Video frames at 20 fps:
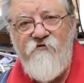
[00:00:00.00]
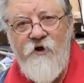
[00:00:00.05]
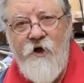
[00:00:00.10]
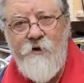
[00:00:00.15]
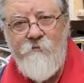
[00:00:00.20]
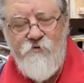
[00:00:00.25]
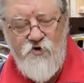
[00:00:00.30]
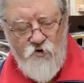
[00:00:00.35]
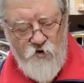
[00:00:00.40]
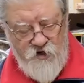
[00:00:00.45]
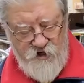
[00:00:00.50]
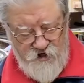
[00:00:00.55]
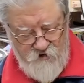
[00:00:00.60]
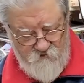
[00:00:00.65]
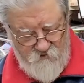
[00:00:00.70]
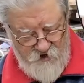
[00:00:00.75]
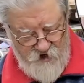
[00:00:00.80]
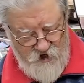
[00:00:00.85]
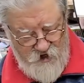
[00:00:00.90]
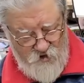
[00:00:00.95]
I'm going to
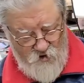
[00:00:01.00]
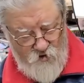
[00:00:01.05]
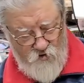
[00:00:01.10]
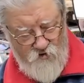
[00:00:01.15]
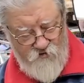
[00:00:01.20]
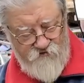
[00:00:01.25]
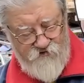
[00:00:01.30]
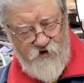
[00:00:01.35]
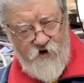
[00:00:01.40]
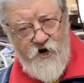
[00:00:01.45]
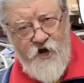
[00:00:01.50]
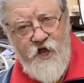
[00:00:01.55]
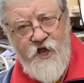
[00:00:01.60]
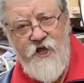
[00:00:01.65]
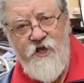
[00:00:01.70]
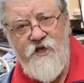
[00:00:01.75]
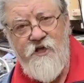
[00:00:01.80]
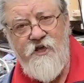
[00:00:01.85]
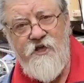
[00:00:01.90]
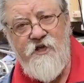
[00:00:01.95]
be
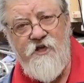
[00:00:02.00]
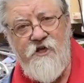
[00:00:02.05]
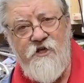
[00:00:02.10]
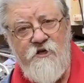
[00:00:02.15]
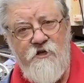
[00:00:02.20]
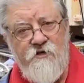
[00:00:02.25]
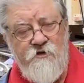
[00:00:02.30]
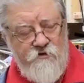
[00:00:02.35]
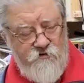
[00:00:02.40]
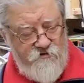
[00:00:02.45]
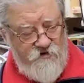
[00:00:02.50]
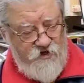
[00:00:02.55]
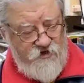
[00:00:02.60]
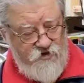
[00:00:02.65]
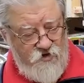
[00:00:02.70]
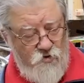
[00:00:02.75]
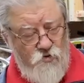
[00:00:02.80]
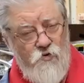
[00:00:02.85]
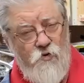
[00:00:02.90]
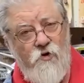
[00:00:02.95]
overhanging the
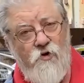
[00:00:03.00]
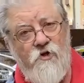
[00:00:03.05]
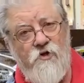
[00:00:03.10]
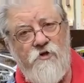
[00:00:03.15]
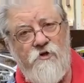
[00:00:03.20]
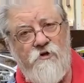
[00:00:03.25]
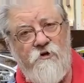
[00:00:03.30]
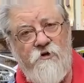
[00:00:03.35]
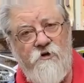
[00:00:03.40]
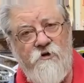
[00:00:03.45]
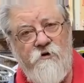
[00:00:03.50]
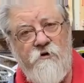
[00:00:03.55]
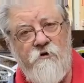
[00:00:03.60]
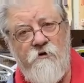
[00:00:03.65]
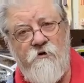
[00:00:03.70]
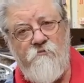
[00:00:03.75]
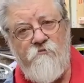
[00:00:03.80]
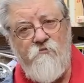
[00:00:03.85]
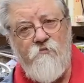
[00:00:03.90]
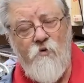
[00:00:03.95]
tool
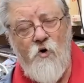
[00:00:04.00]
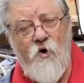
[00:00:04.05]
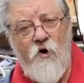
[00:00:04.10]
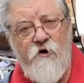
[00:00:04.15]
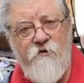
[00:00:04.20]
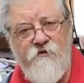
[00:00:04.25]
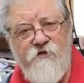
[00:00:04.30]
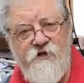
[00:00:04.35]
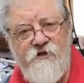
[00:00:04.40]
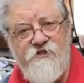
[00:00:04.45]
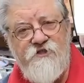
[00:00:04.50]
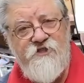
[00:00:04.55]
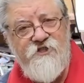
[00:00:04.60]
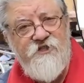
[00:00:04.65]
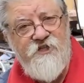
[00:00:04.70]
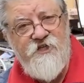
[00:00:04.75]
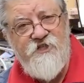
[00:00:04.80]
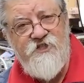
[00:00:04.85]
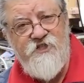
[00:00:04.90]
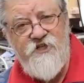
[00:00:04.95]
more than
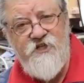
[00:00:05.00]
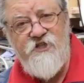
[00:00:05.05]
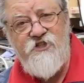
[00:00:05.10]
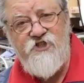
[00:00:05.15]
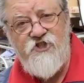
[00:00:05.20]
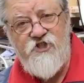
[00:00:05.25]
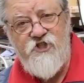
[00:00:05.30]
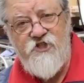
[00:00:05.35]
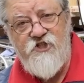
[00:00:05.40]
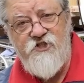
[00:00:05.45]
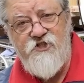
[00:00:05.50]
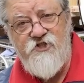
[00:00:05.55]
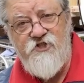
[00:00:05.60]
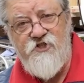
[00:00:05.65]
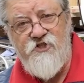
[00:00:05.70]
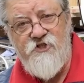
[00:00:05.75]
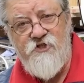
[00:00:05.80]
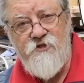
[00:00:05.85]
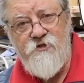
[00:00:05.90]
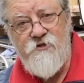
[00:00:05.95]
six
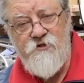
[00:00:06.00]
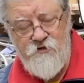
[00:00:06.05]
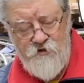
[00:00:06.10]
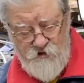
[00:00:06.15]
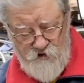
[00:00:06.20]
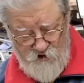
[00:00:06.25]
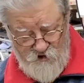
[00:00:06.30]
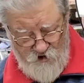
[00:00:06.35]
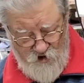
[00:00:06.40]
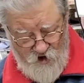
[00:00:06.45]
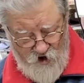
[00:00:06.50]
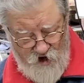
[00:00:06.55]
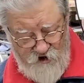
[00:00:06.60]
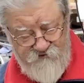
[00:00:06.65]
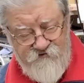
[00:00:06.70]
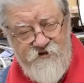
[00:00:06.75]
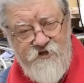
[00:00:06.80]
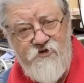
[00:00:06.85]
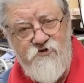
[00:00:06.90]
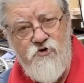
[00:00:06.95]
inches
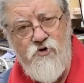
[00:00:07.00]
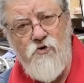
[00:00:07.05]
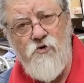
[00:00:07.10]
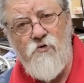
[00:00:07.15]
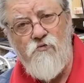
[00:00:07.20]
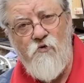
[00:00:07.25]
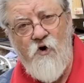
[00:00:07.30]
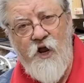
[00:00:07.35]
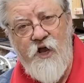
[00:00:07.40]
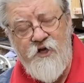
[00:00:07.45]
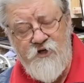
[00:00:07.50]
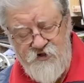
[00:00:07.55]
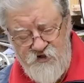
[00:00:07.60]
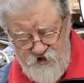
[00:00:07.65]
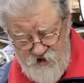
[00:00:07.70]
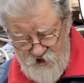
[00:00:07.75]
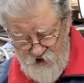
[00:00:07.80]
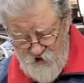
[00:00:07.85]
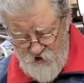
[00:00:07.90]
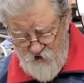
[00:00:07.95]
off the tool
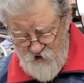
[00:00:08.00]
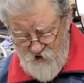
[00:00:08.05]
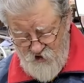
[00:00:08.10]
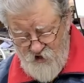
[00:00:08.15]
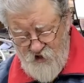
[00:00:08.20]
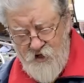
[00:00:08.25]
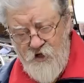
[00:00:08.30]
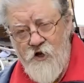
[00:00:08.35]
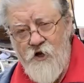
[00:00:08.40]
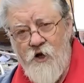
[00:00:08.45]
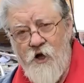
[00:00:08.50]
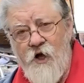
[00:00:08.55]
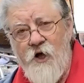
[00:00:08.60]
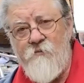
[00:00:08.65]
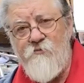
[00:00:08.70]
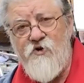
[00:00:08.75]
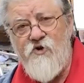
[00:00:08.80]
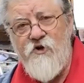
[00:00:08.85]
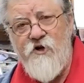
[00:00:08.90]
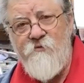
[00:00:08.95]
rest,
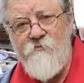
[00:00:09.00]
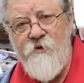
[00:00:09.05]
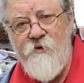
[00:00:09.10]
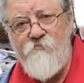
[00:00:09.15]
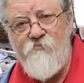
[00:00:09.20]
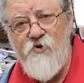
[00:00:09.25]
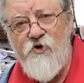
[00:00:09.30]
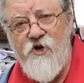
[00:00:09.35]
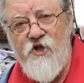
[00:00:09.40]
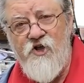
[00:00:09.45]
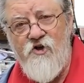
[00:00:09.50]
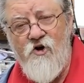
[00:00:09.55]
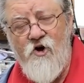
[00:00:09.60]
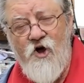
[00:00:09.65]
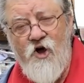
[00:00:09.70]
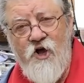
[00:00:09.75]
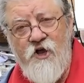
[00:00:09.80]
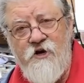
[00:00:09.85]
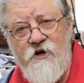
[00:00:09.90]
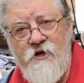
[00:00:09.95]
I'm going to be putting
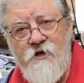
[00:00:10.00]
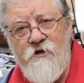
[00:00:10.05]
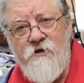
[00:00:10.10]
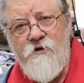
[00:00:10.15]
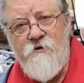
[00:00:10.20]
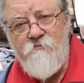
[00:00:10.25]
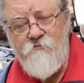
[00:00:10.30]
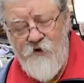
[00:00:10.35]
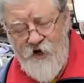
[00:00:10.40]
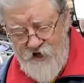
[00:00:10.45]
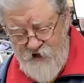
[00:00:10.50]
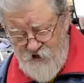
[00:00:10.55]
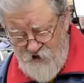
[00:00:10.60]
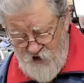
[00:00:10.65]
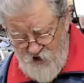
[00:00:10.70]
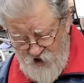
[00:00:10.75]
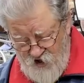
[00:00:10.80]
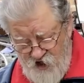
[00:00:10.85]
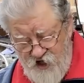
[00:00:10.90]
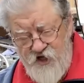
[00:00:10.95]
on my
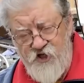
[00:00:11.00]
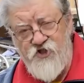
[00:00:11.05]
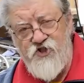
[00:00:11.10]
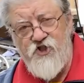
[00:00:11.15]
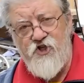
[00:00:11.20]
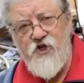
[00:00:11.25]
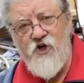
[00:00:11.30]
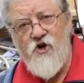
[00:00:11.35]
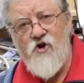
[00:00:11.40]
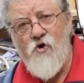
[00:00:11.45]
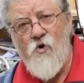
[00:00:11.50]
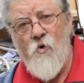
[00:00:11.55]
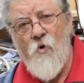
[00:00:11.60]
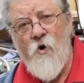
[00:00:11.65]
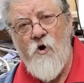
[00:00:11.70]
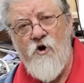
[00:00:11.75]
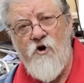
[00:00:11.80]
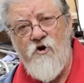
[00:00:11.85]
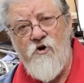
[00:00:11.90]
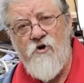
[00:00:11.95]
inch and a
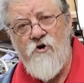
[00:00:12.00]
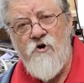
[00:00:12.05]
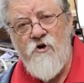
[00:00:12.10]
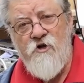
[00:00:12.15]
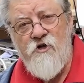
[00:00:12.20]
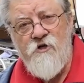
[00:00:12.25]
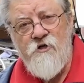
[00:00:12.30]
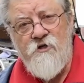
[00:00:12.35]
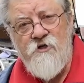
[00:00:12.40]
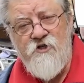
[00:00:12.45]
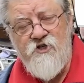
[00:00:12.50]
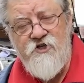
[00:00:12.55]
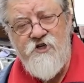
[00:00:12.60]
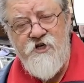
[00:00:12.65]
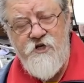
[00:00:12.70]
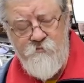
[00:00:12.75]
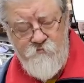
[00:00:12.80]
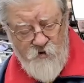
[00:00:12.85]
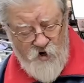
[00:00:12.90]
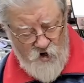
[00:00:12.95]
quarter
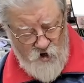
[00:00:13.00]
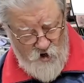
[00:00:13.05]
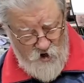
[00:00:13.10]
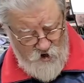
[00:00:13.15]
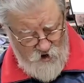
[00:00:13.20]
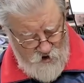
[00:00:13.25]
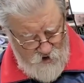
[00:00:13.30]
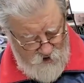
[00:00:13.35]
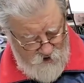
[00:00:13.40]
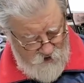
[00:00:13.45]
D-bar